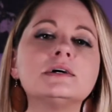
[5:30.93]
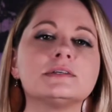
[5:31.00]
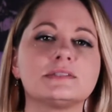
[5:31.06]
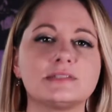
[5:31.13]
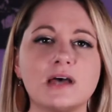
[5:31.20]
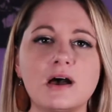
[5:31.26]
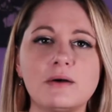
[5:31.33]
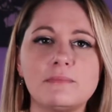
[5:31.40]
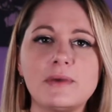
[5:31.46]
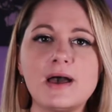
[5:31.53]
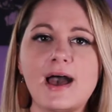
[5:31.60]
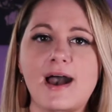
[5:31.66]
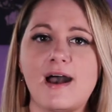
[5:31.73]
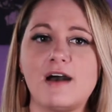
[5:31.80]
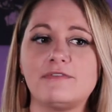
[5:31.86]
Some
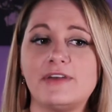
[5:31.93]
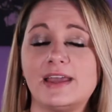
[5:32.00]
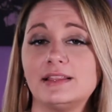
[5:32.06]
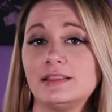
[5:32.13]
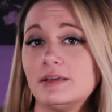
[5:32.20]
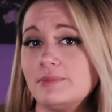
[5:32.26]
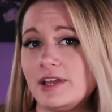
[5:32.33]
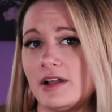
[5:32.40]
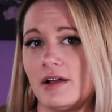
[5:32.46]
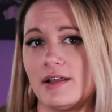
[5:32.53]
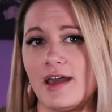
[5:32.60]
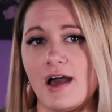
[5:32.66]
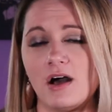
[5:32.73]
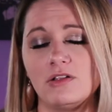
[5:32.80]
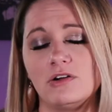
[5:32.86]
have a limit on
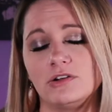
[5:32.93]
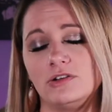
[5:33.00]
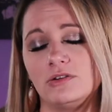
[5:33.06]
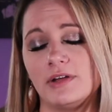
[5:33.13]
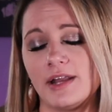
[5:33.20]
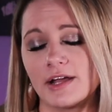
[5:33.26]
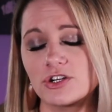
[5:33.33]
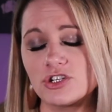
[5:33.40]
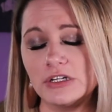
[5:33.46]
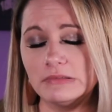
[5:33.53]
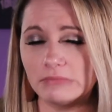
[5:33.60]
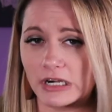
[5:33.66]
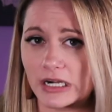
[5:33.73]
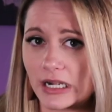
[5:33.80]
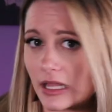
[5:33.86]
how long you can actually
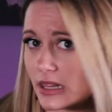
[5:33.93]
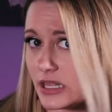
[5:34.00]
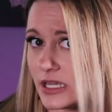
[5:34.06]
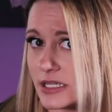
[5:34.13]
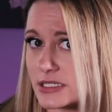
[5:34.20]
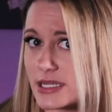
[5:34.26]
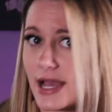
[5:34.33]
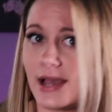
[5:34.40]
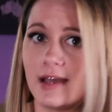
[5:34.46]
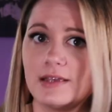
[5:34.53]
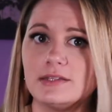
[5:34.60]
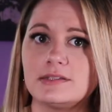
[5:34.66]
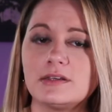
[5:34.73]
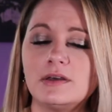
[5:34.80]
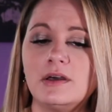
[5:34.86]
market things
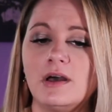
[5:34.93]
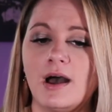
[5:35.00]
as